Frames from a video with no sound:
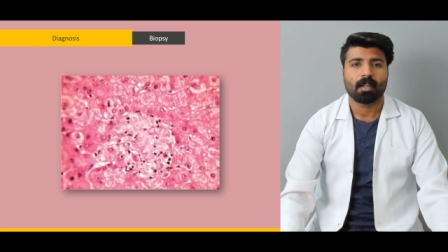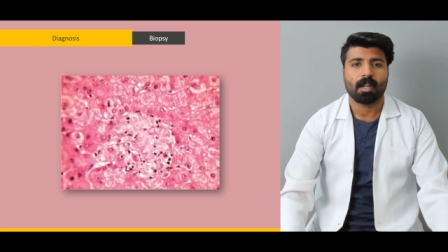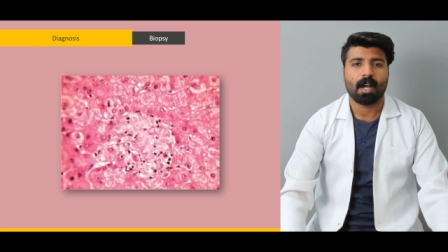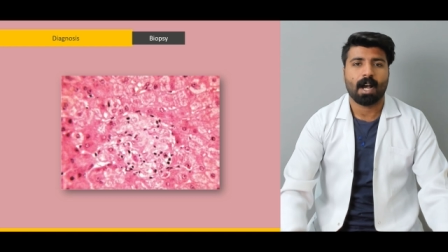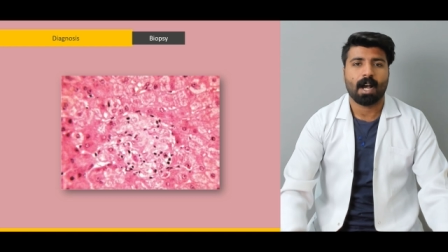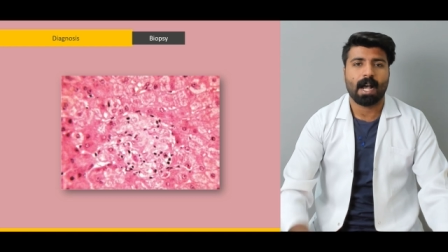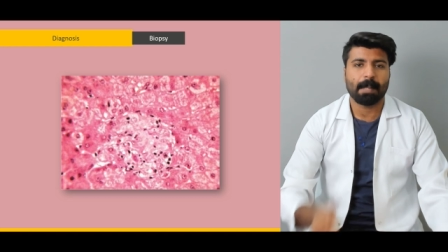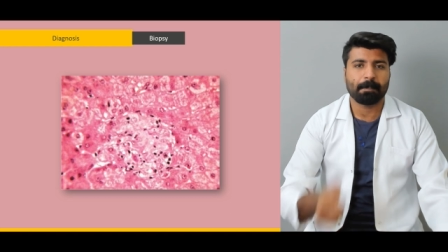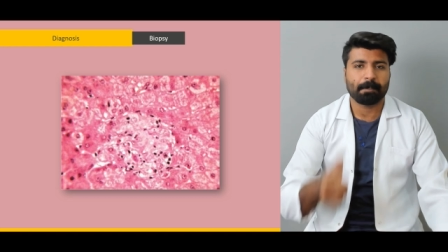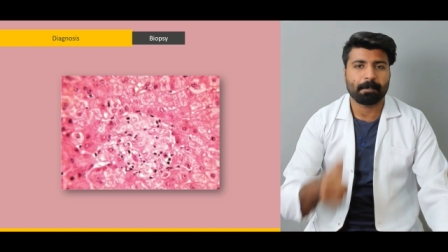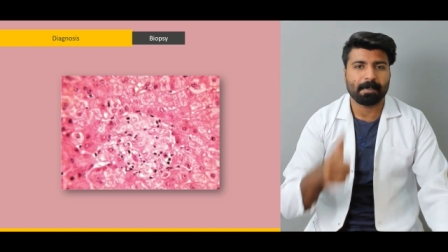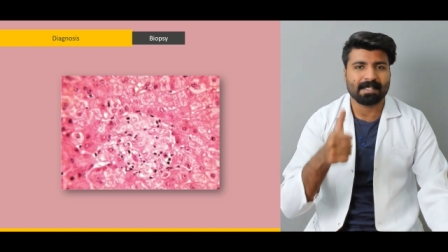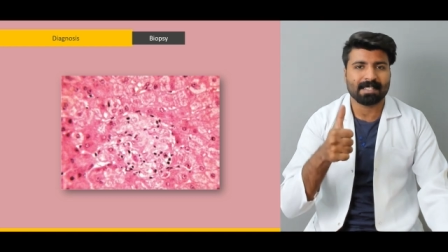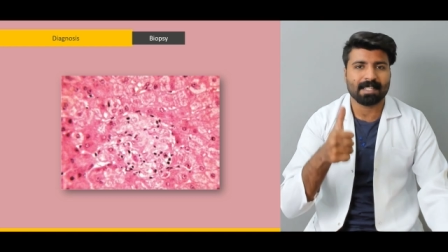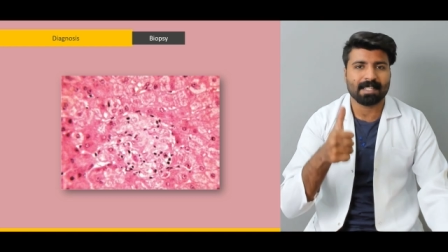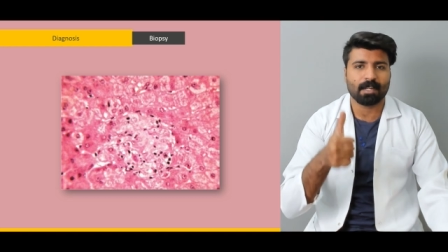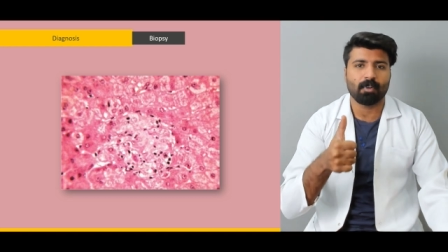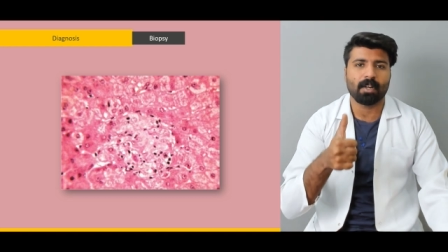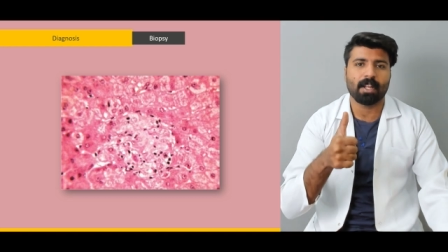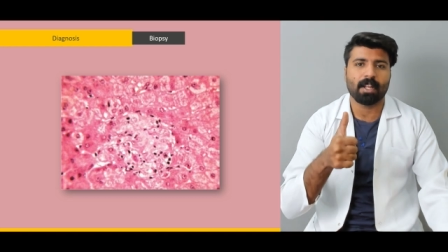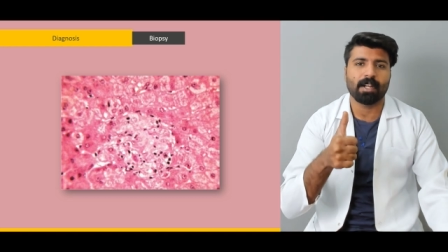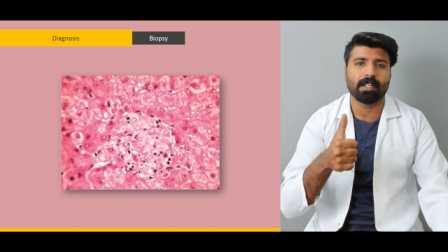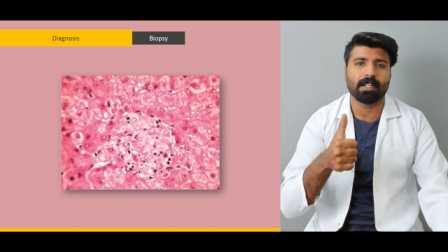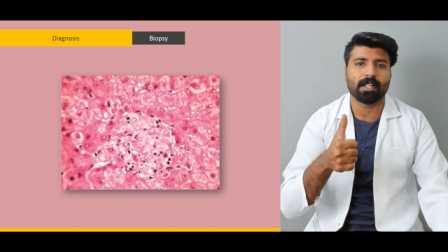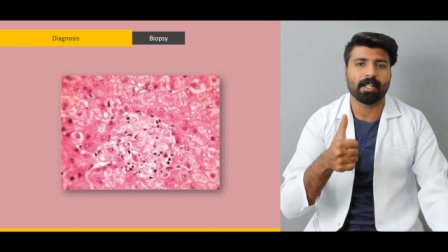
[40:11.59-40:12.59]

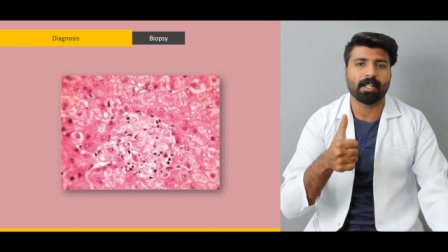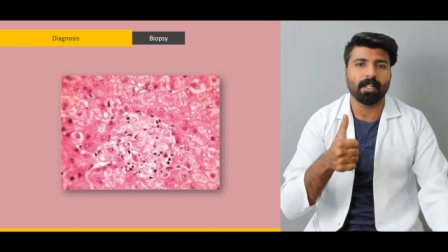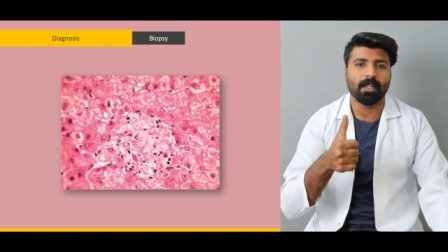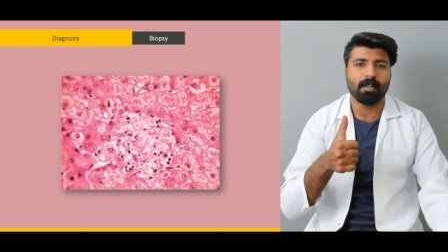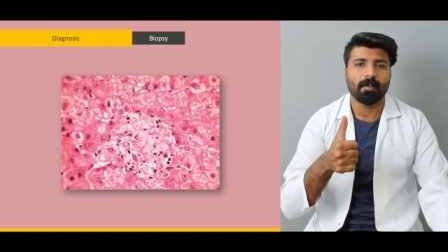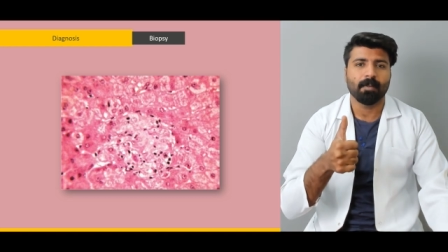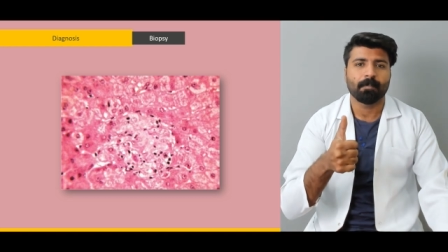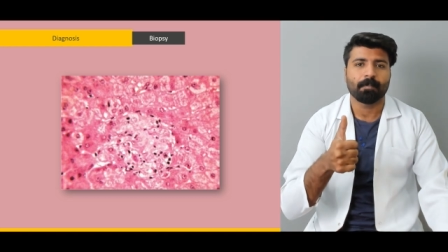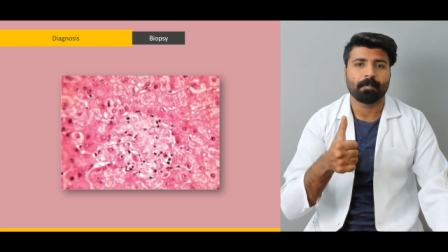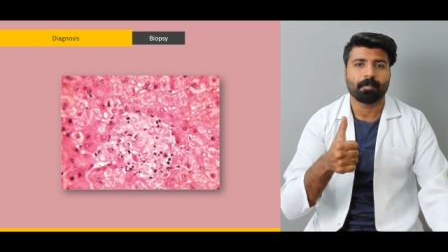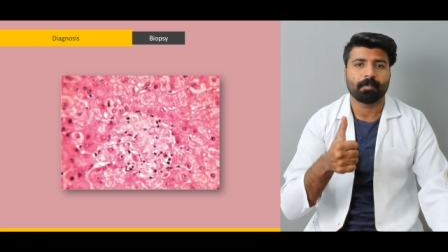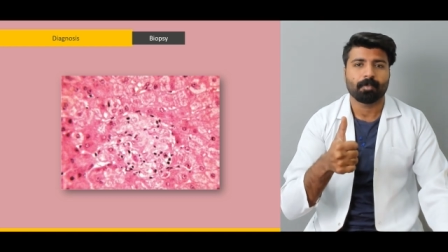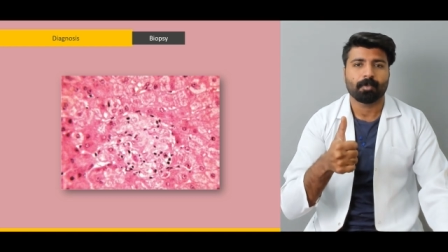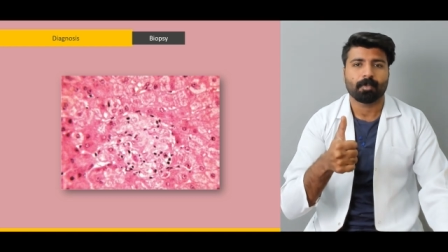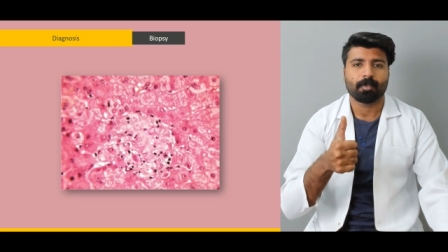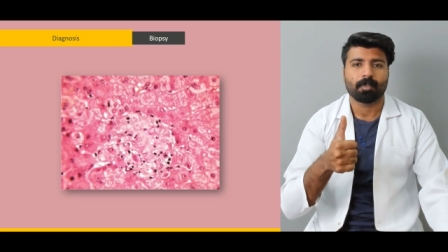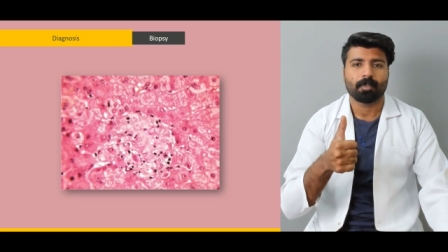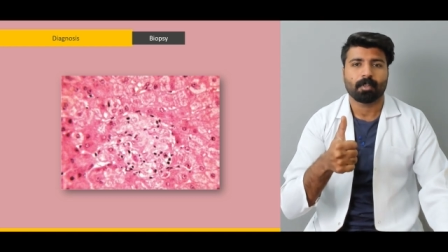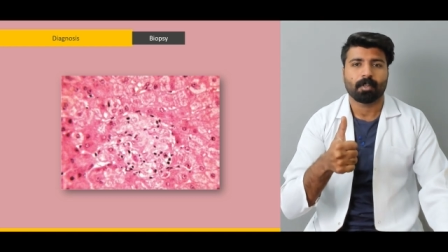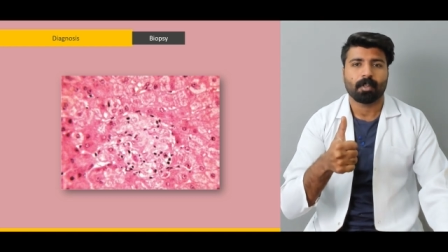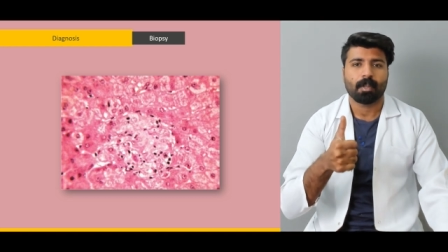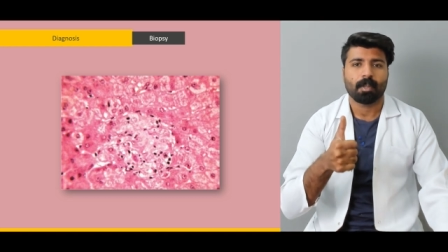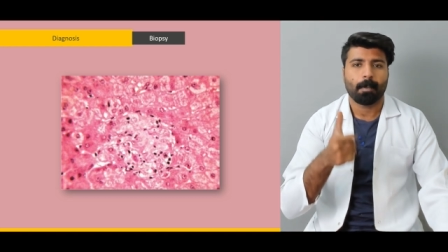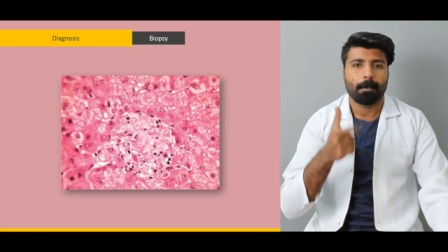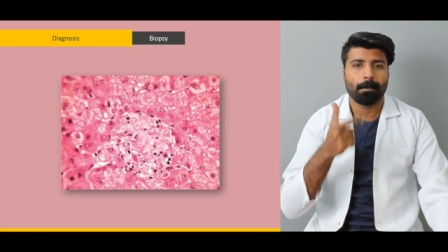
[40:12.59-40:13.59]
hypercellularity,
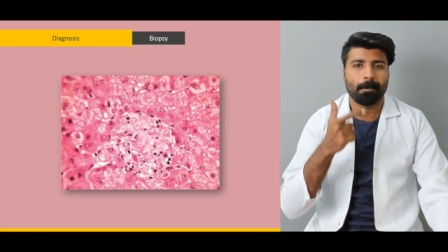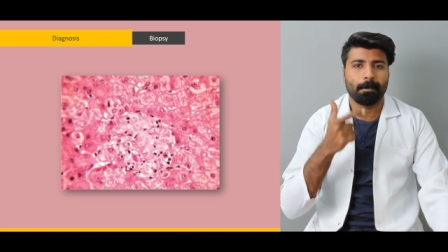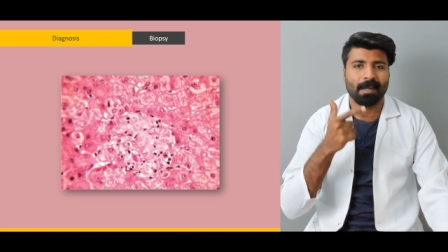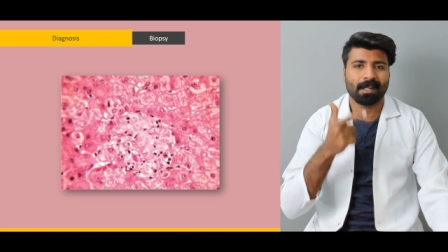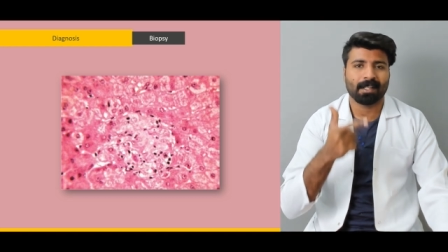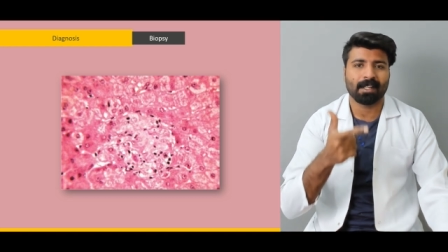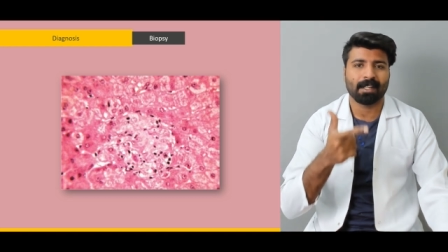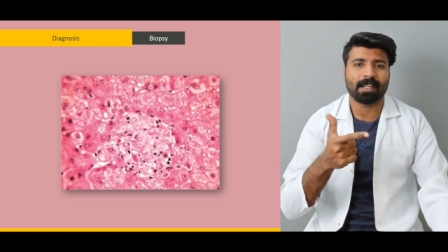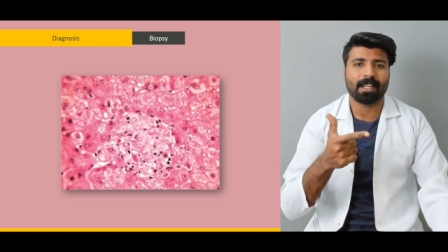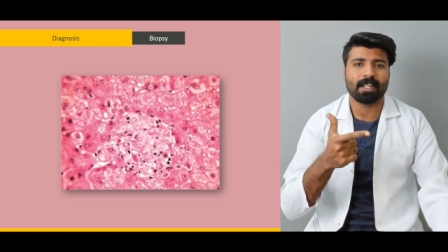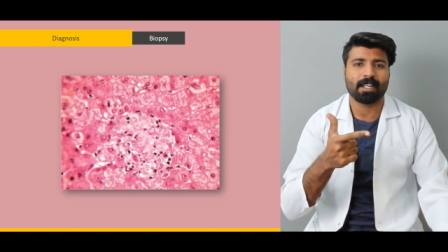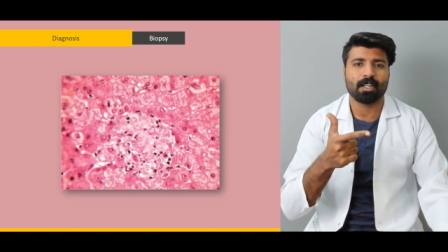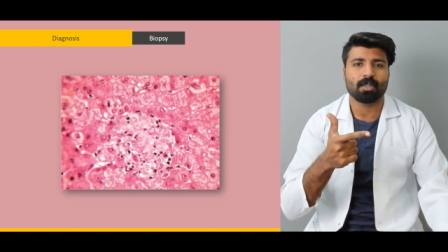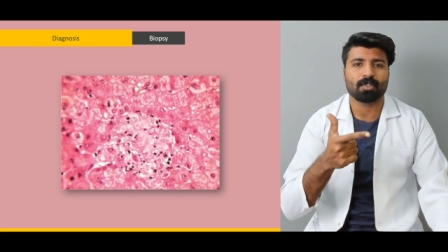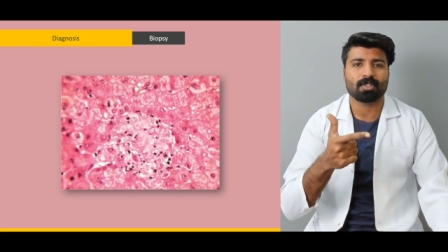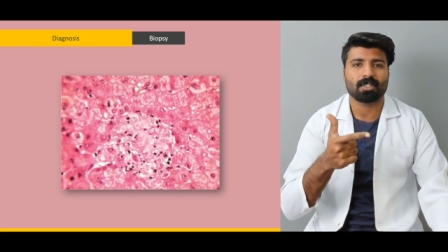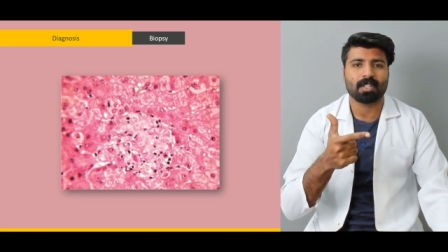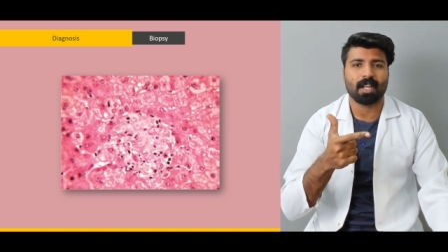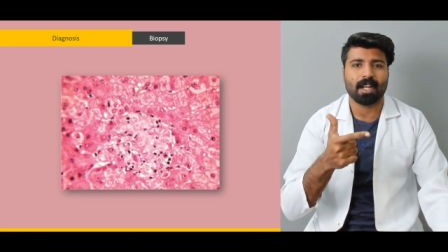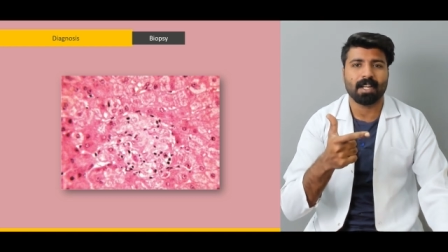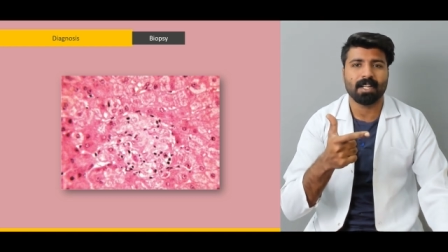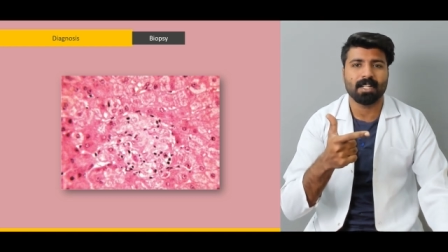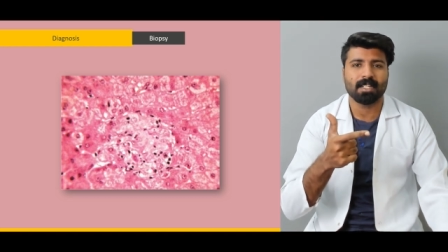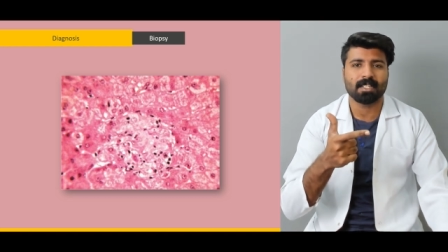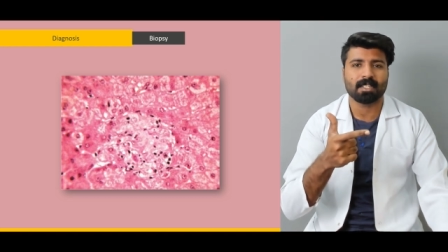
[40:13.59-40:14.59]

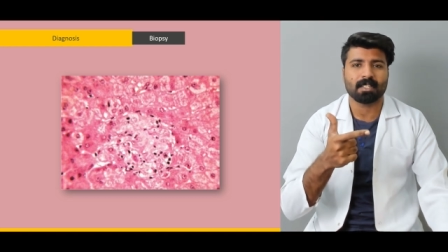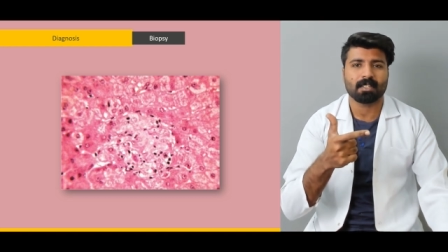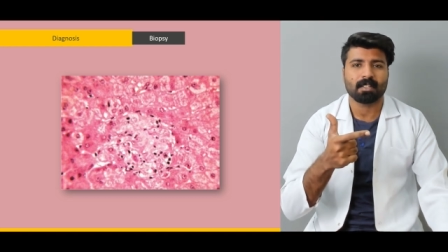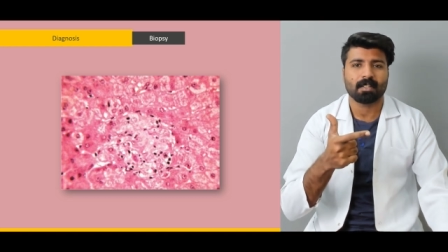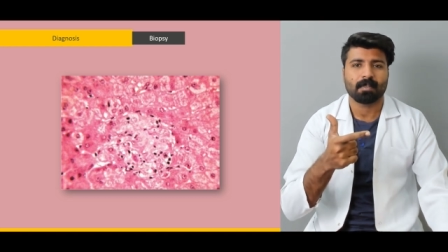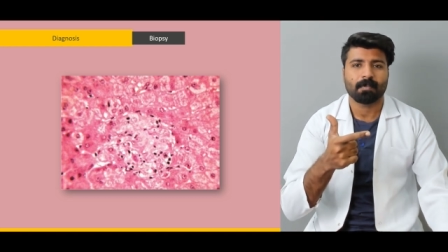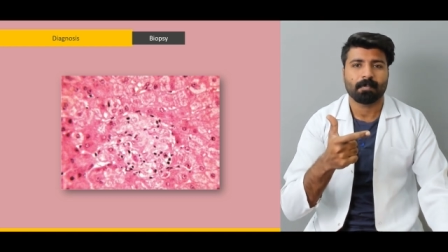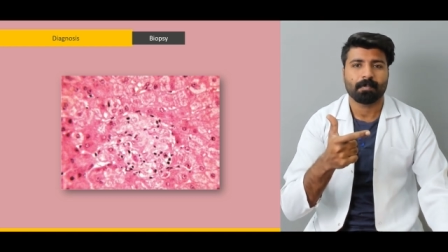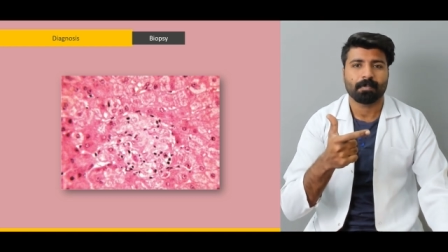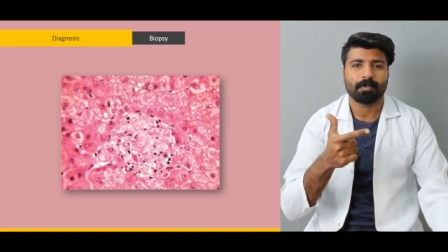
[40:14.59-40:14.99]
megakaryocytes,